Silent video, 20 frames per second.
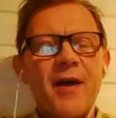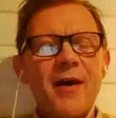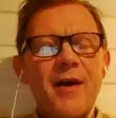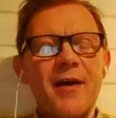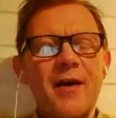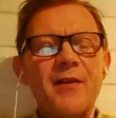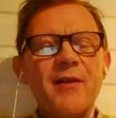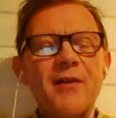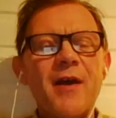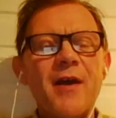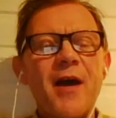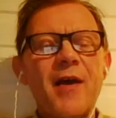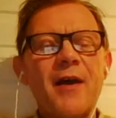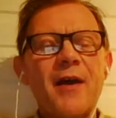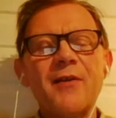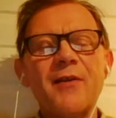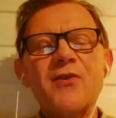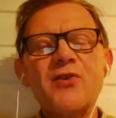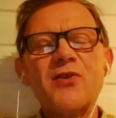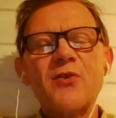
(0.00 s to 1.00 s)
I
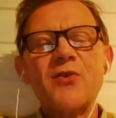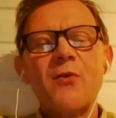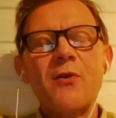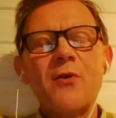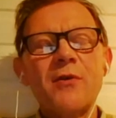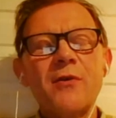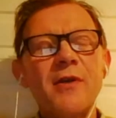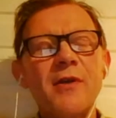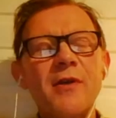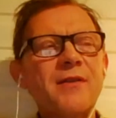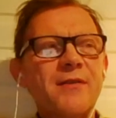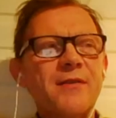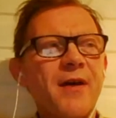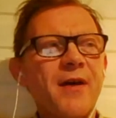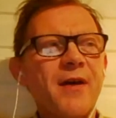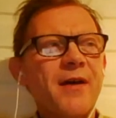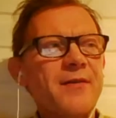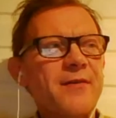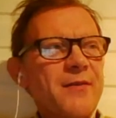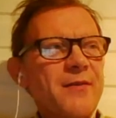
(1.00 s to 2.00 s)
can assure that
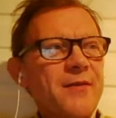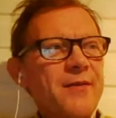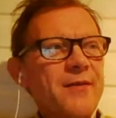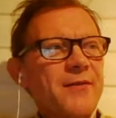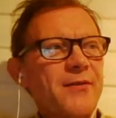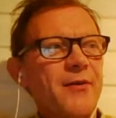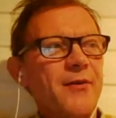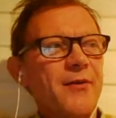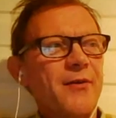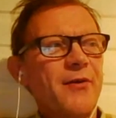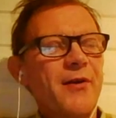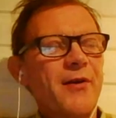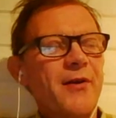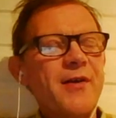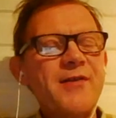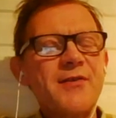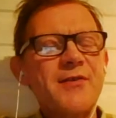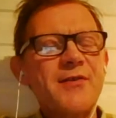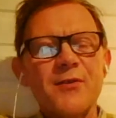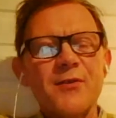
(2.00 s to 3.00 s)
at
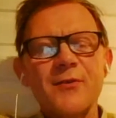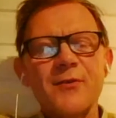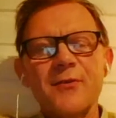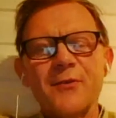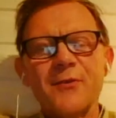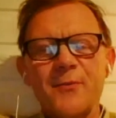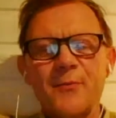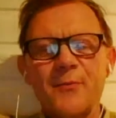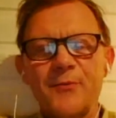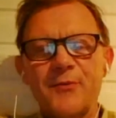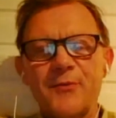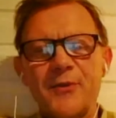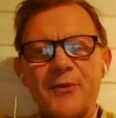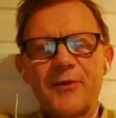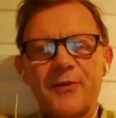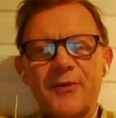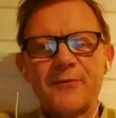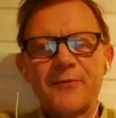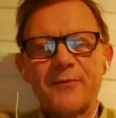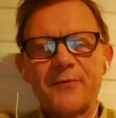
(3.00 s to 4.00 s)
least the
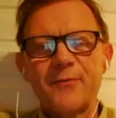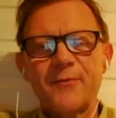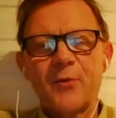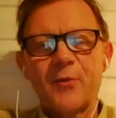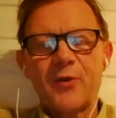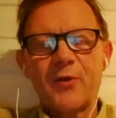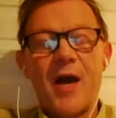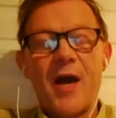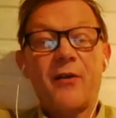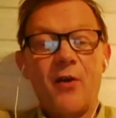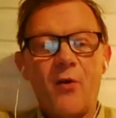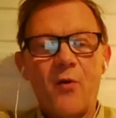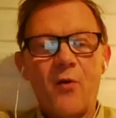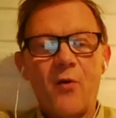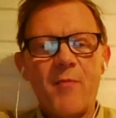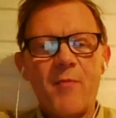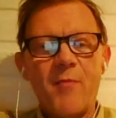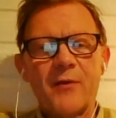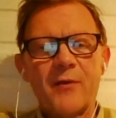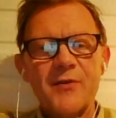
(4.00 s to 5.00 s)
what I know
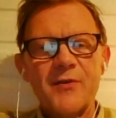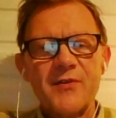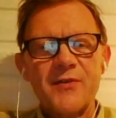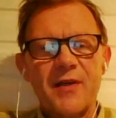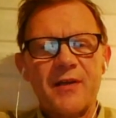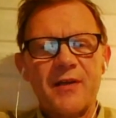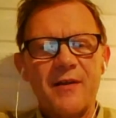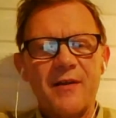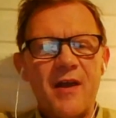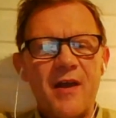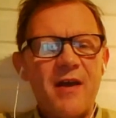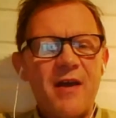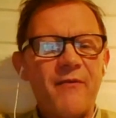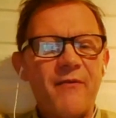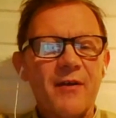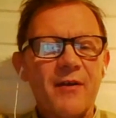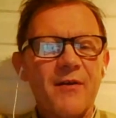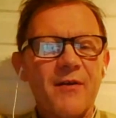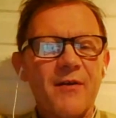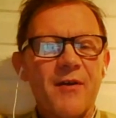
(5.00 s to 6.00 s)
about the
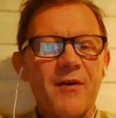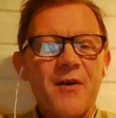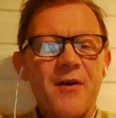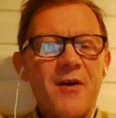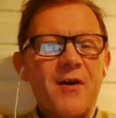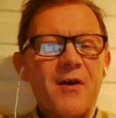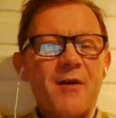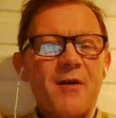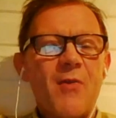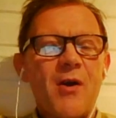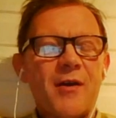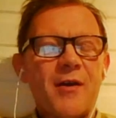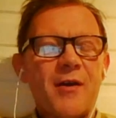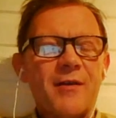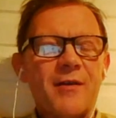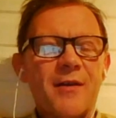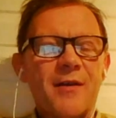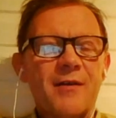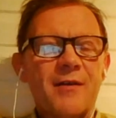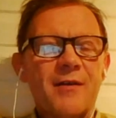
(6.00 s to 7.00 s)
Scandinavian
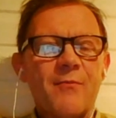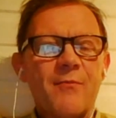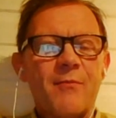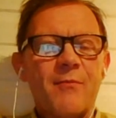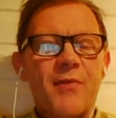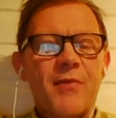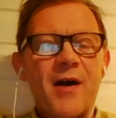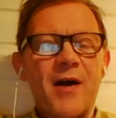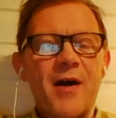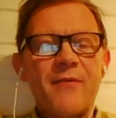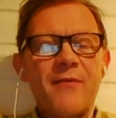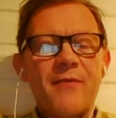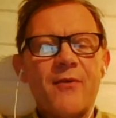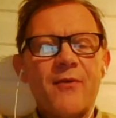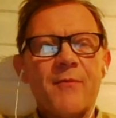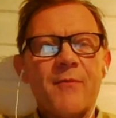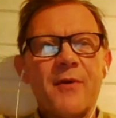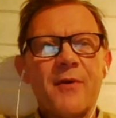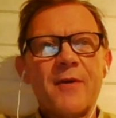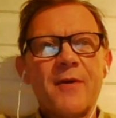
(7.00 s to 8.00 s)
market, that if you buy
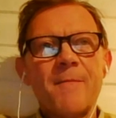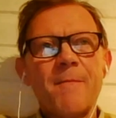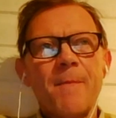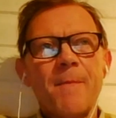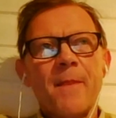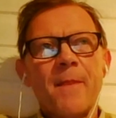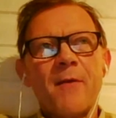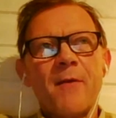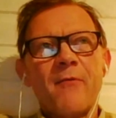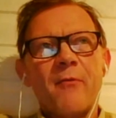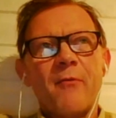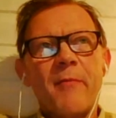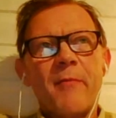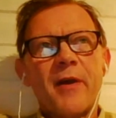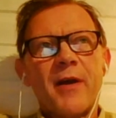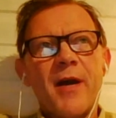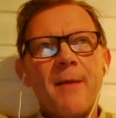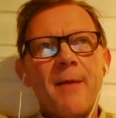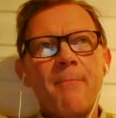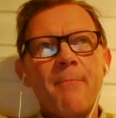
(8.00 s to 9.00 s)
from a
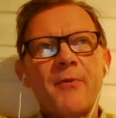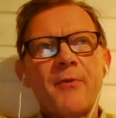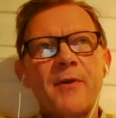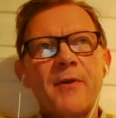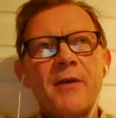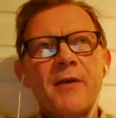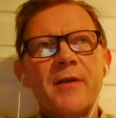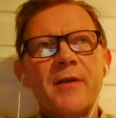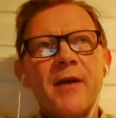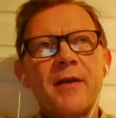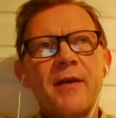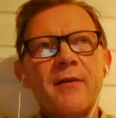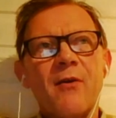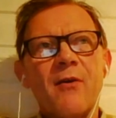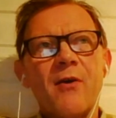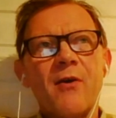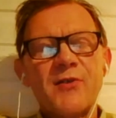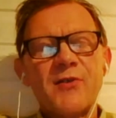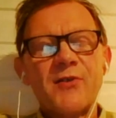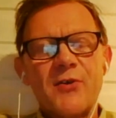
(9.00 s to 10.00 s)
company that
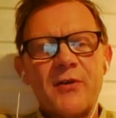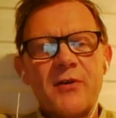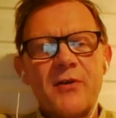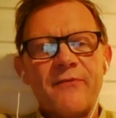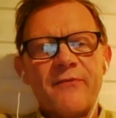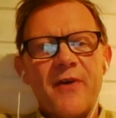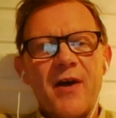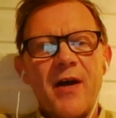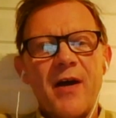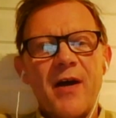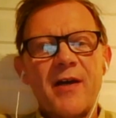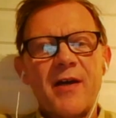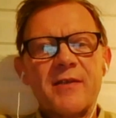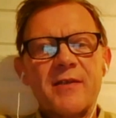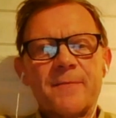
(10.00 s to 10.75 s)
are certified,